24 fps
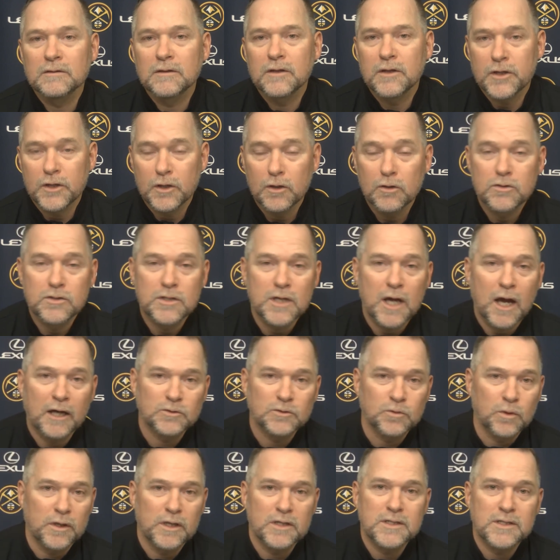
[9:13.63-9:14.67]
Utah is
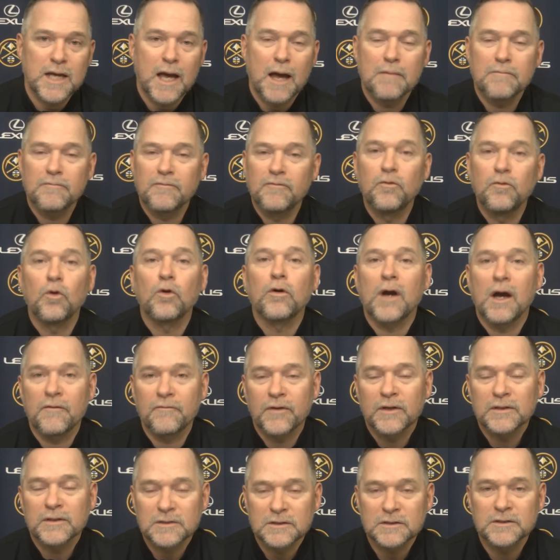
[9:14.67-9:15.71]
one of the top 4
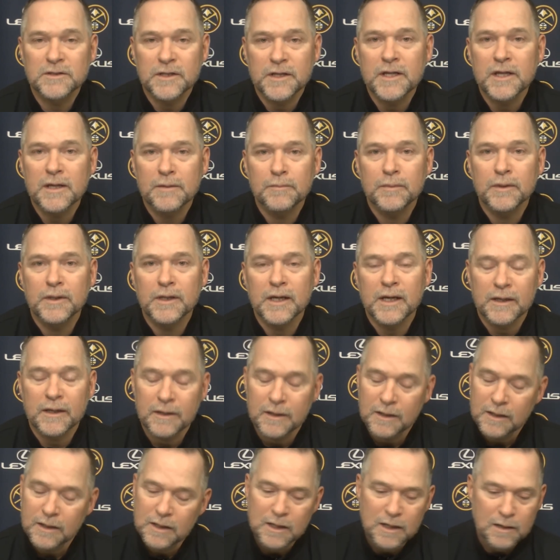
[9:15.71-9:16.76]
offenses in the NBA.